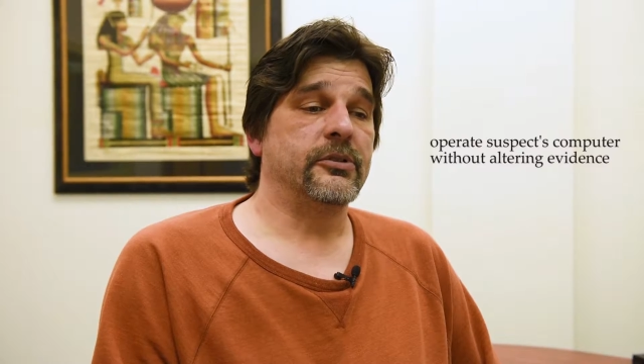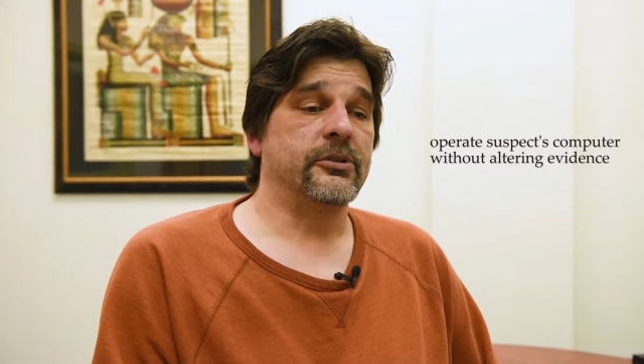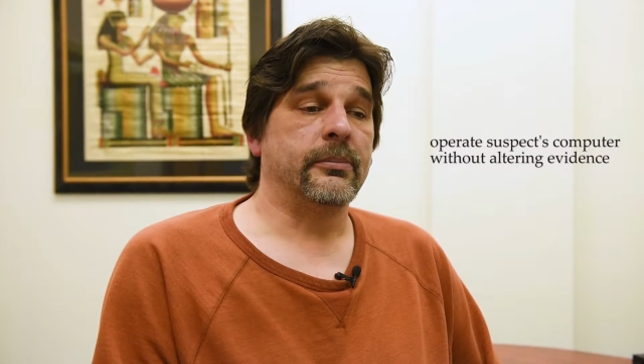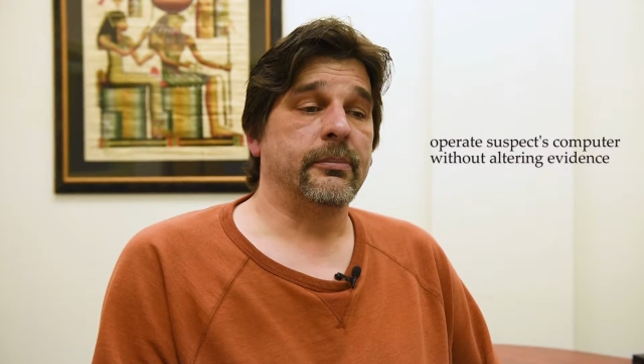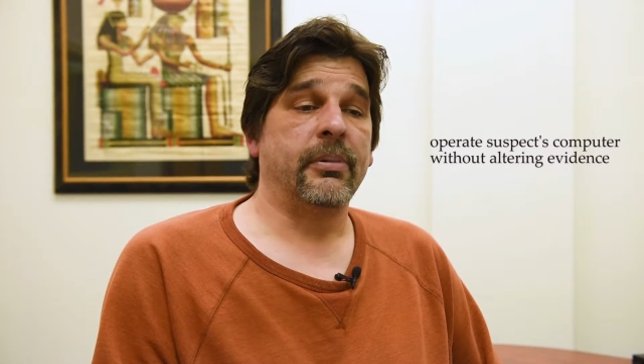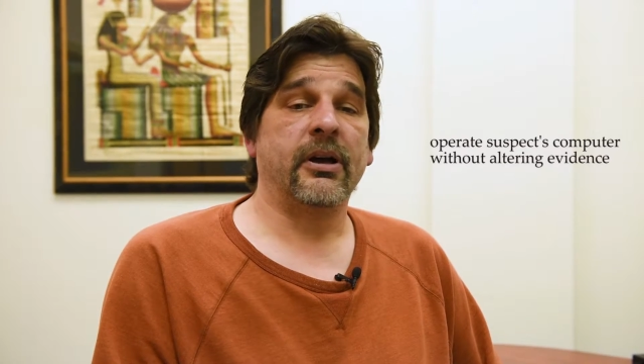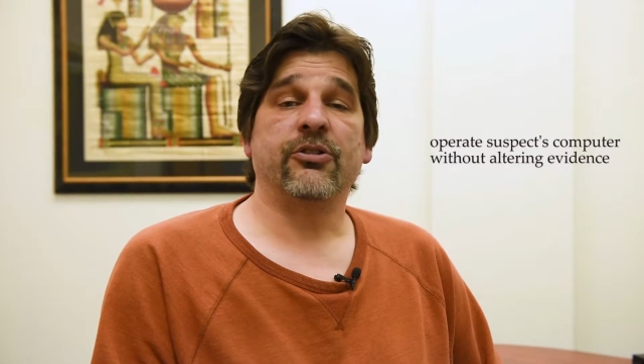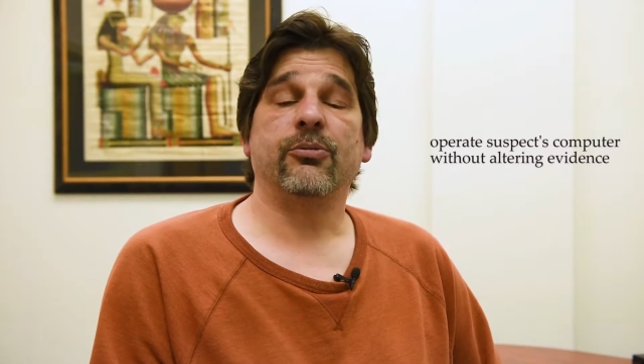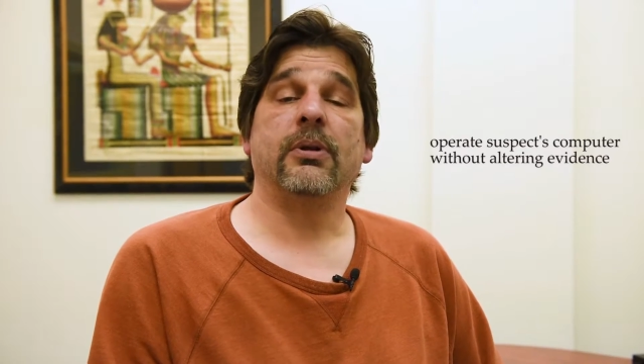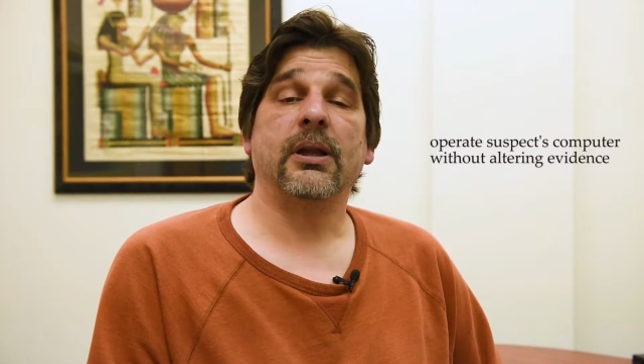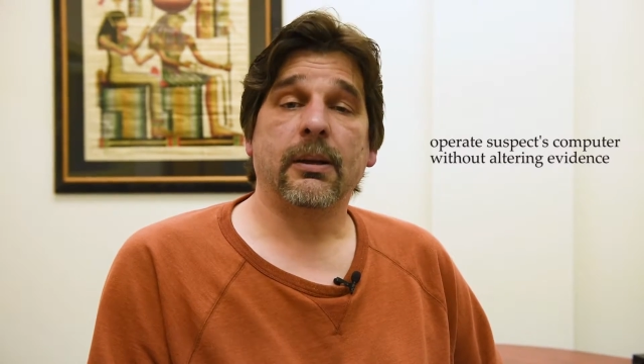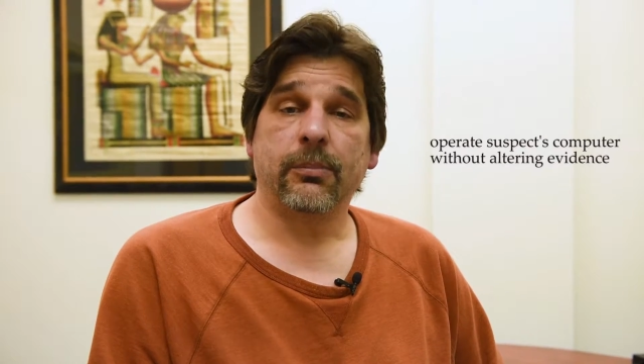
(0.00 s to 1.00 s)
some
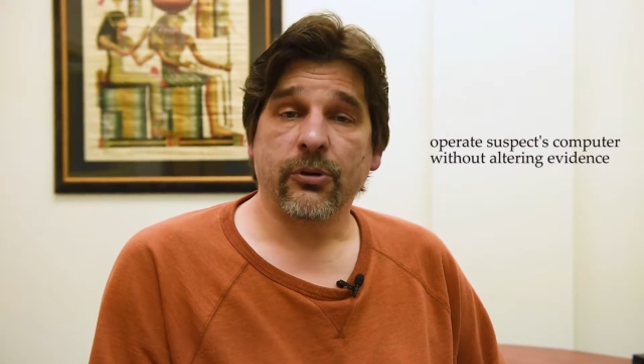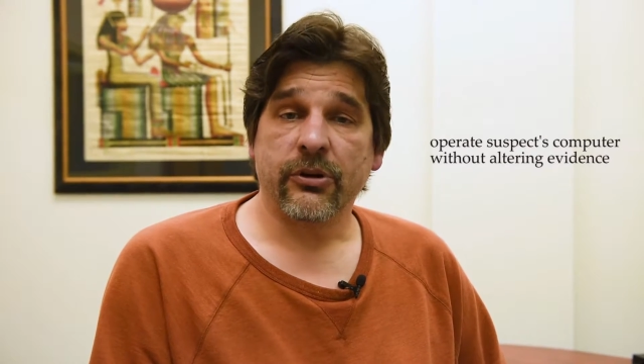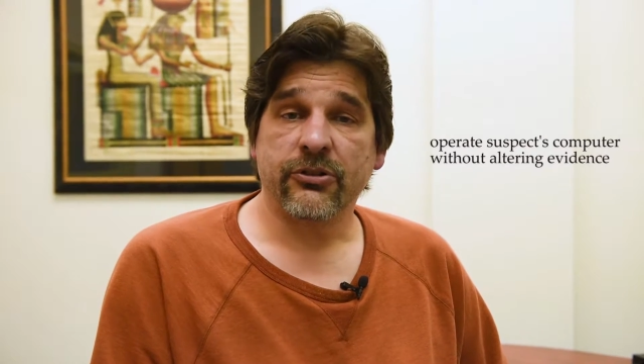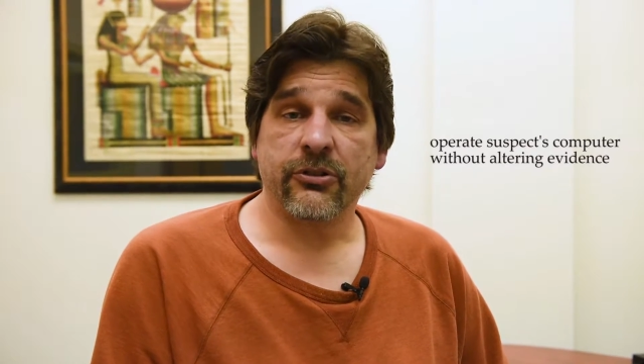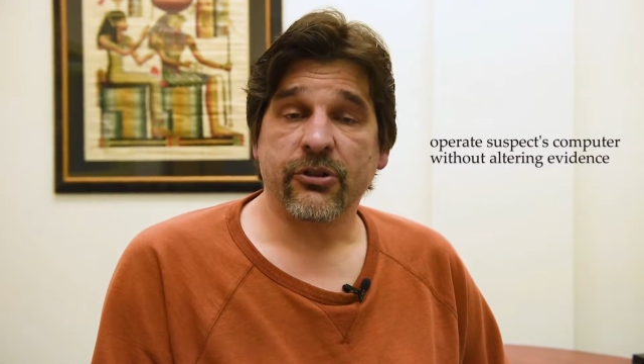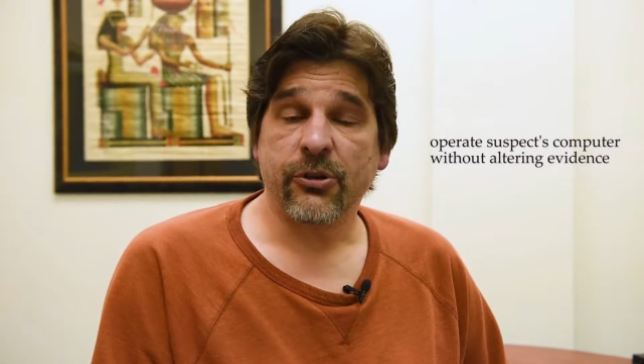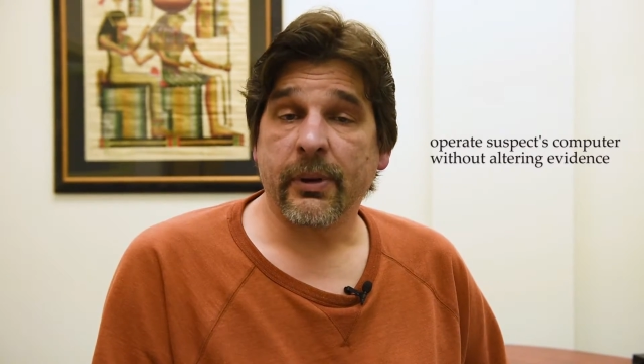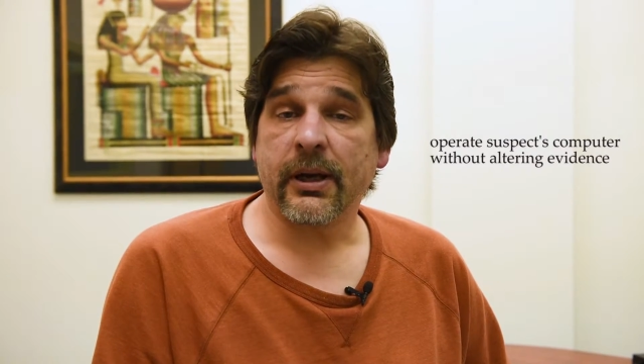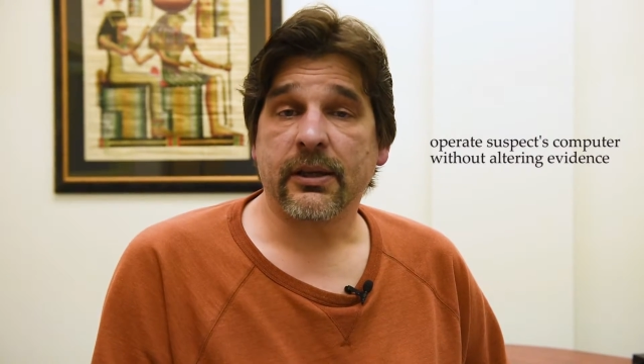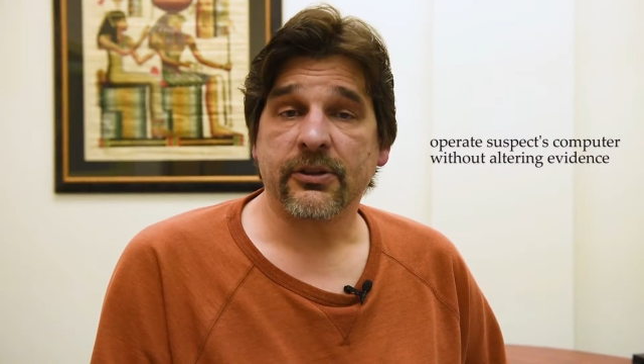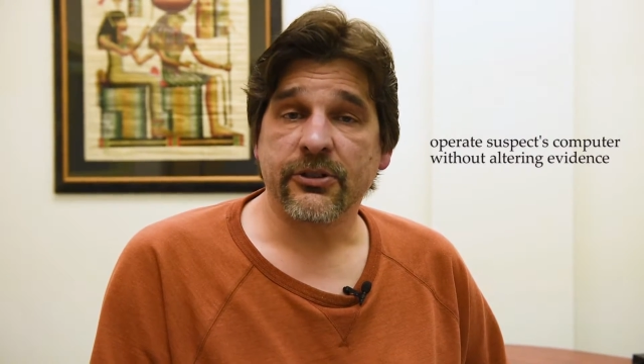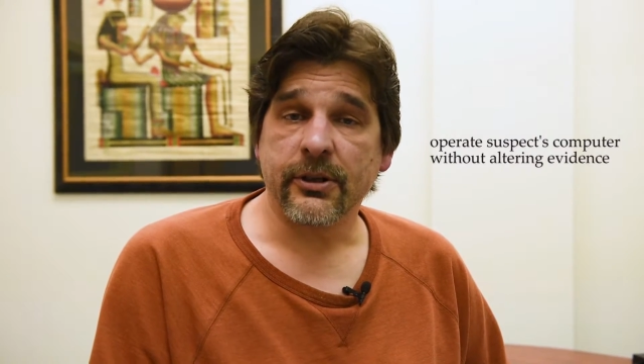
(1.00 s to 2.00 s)
possible operations you
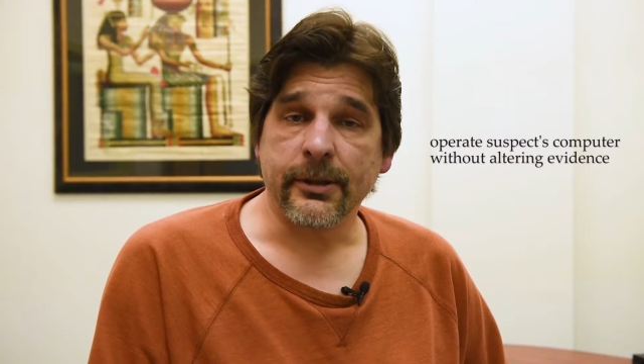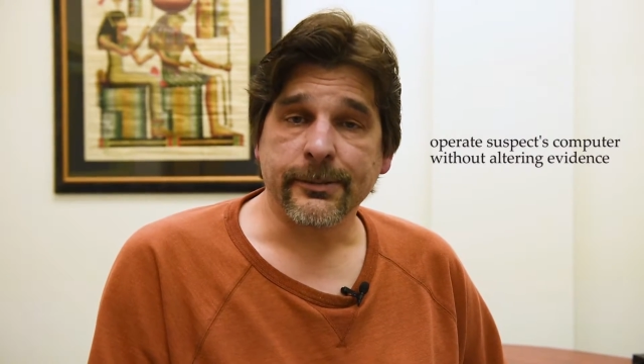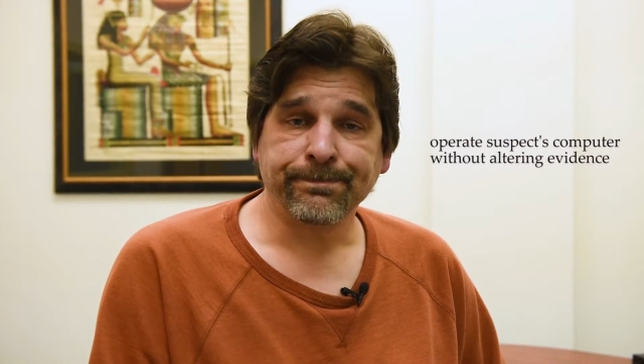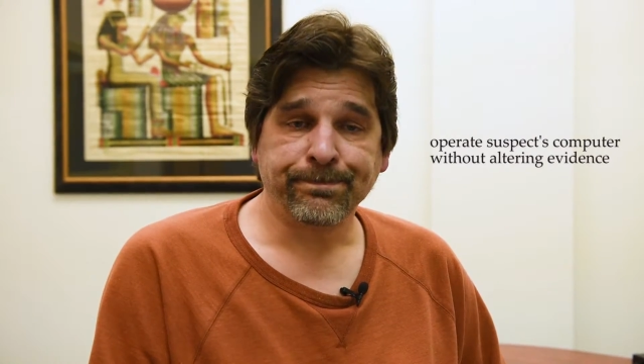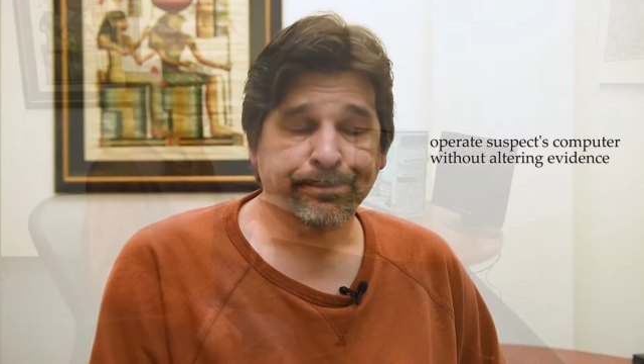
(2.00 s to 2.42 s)
might consider.